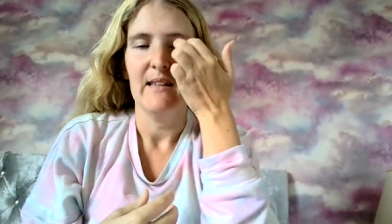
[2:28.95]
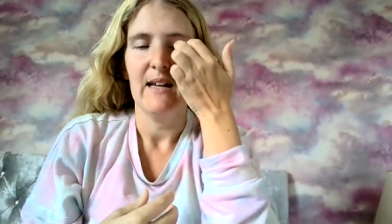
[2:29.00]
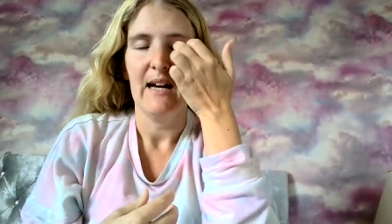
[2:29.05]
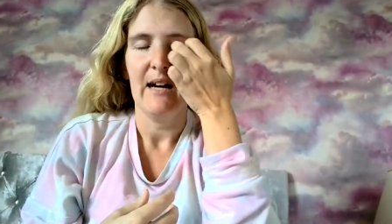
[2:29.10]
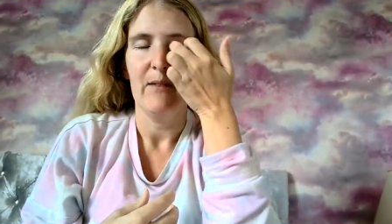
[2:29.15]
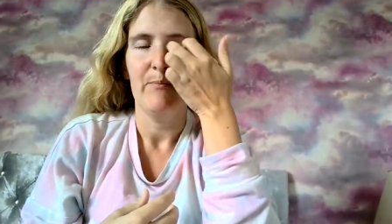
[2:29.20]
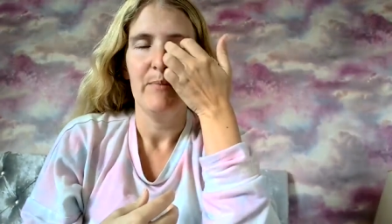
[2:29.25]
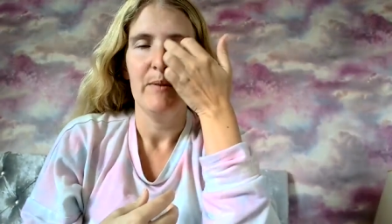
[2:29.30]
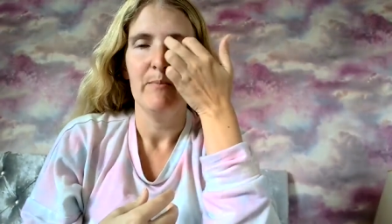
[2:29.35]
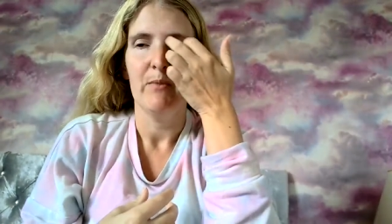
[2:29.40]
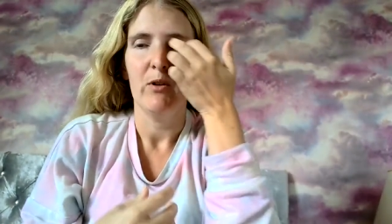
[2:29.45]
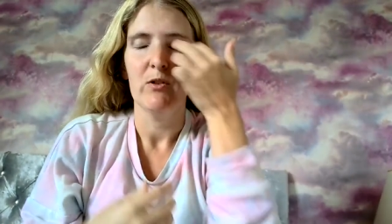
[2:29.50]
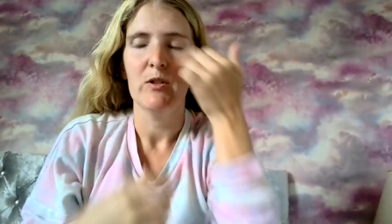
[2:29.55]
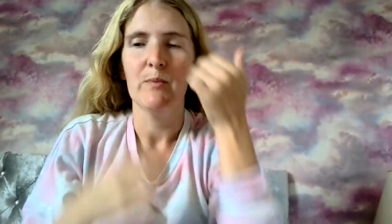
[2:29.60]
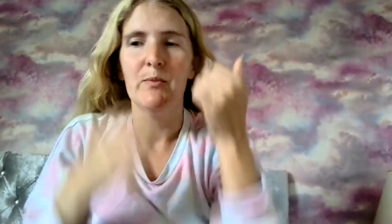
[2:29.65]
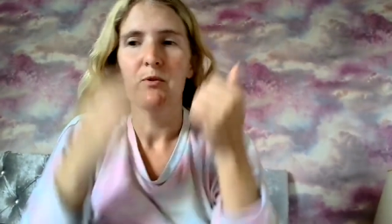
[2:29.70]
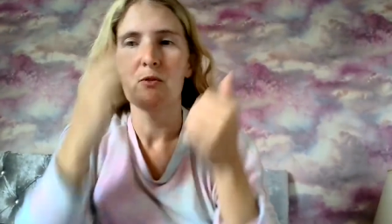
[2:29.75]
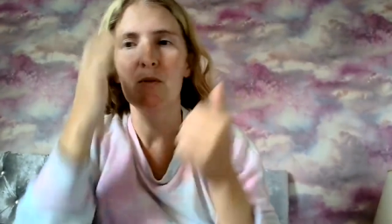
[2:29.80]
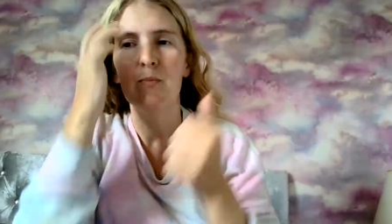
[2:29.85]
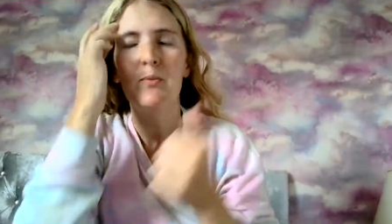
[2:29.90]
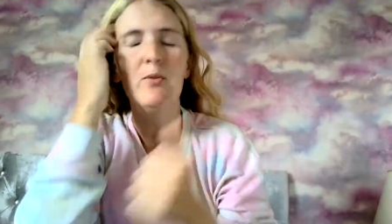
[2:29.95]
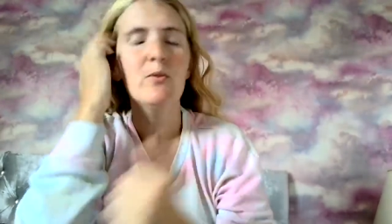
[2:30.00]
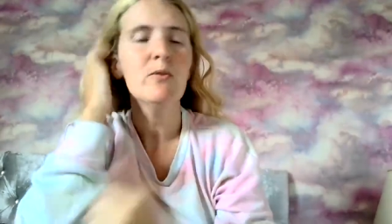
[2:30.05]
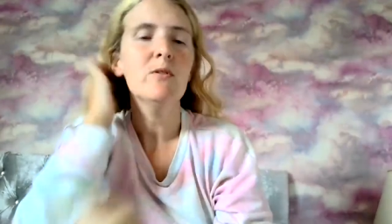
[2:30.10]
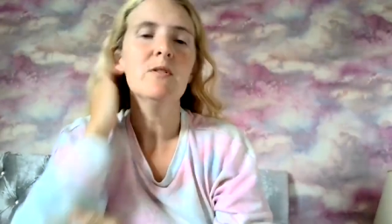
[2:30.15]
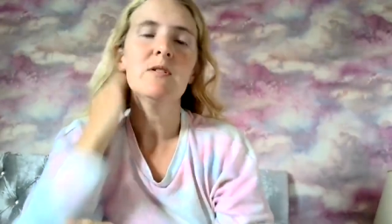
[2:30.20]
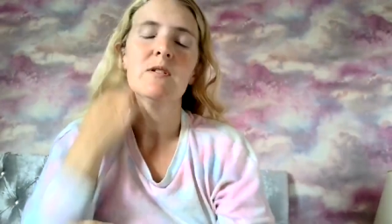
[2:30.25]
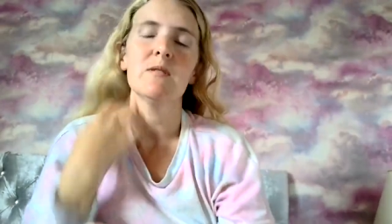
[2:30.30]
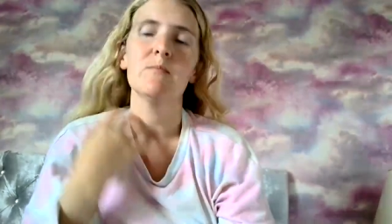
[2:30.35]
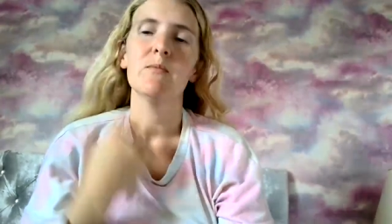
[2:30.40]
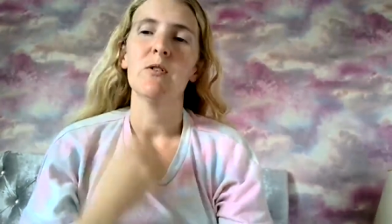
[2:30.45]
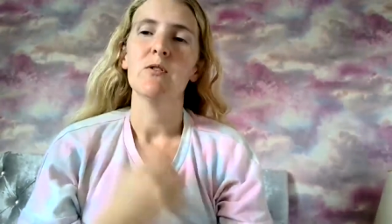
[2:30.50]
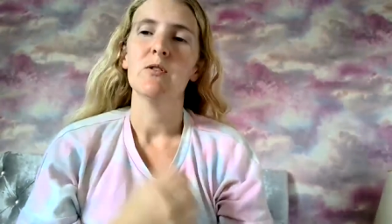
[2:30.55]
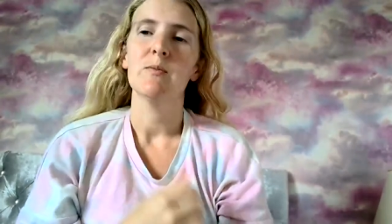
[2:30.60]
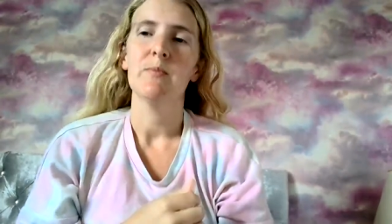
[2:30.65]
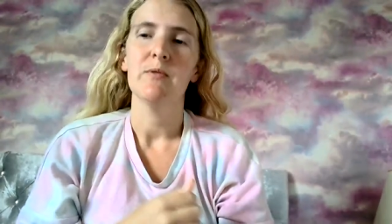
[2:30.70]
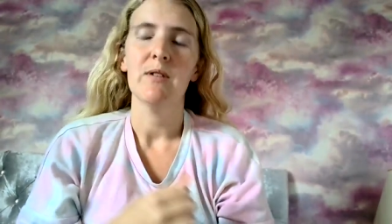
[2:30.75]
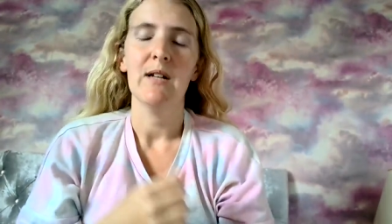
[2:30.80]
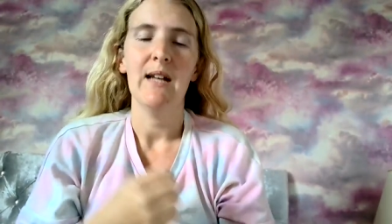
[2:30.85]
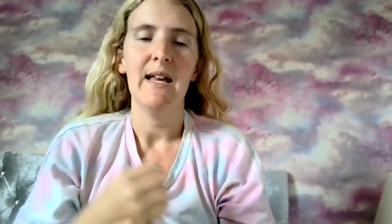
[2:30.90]
there have been multiple reports and
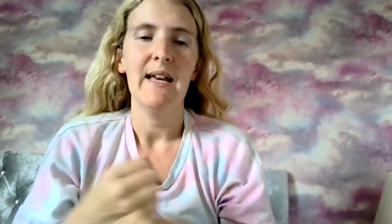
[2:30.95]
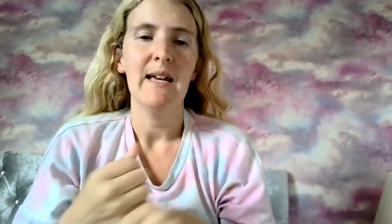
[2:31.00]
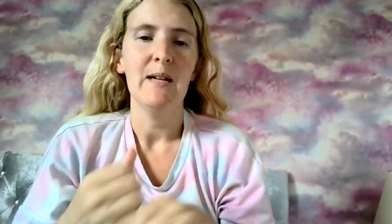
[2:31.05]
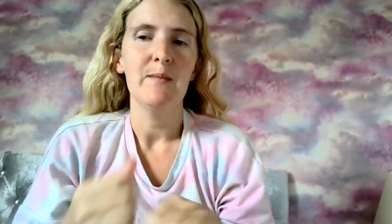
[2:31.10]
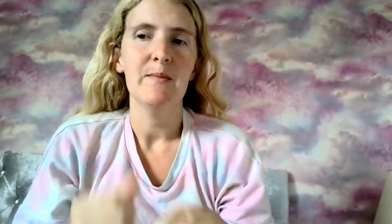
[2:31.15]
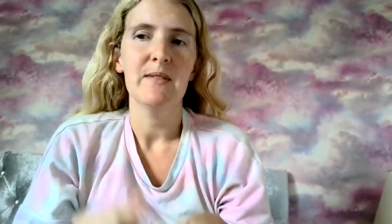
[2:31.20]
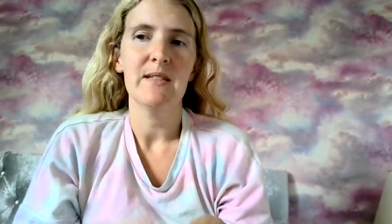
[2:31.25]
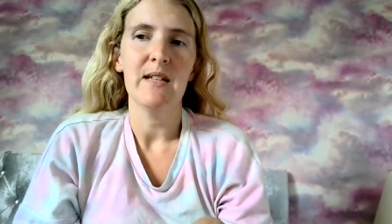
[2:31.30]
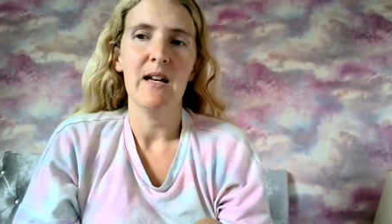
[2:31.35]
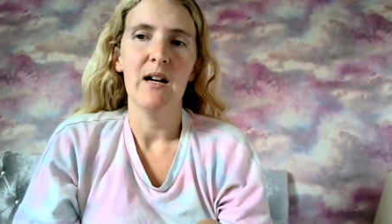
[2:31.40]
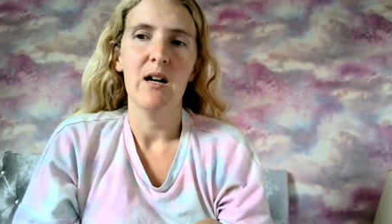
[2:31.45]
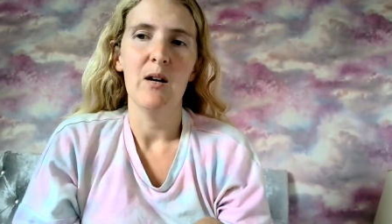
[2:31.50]
multiple claims,